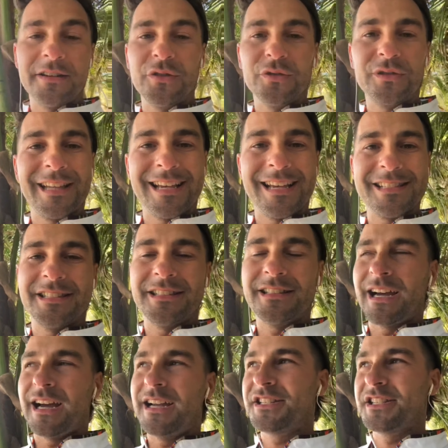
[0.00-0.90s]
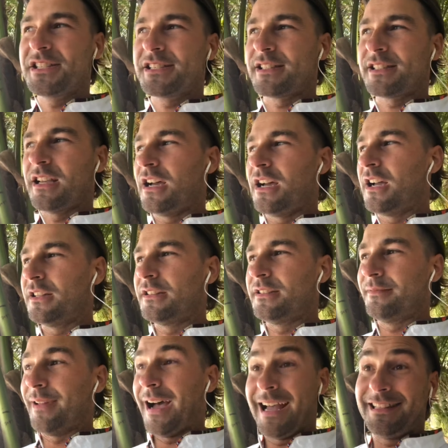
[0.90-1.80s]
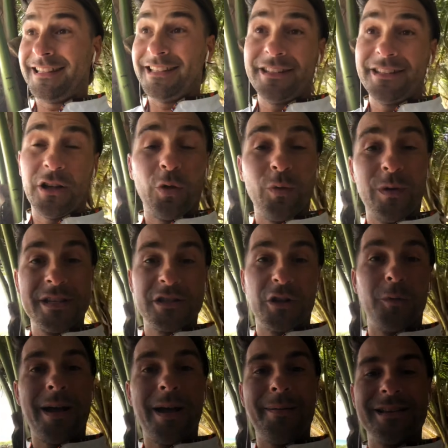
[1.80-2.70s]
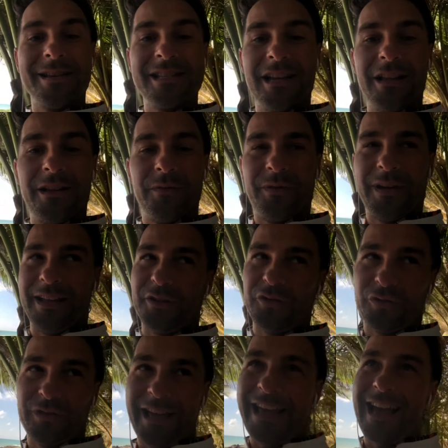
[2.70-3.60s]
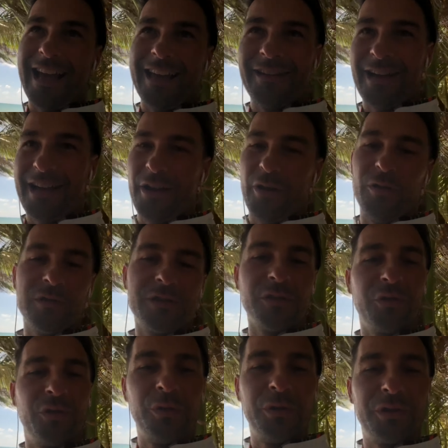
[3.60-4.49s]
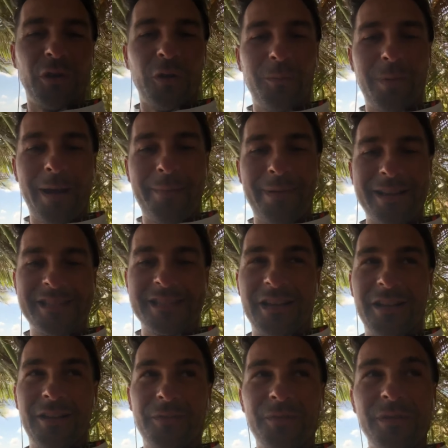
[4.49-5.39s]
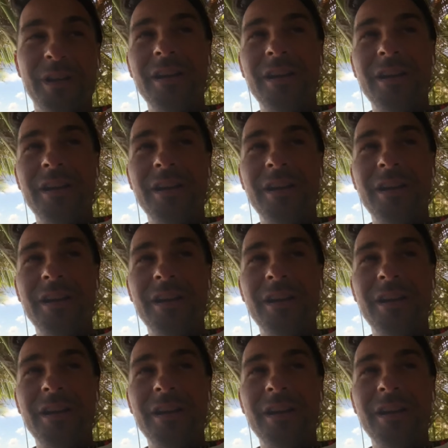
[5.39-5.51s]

to test it. I did it always all by myself, and today I also do it all by myself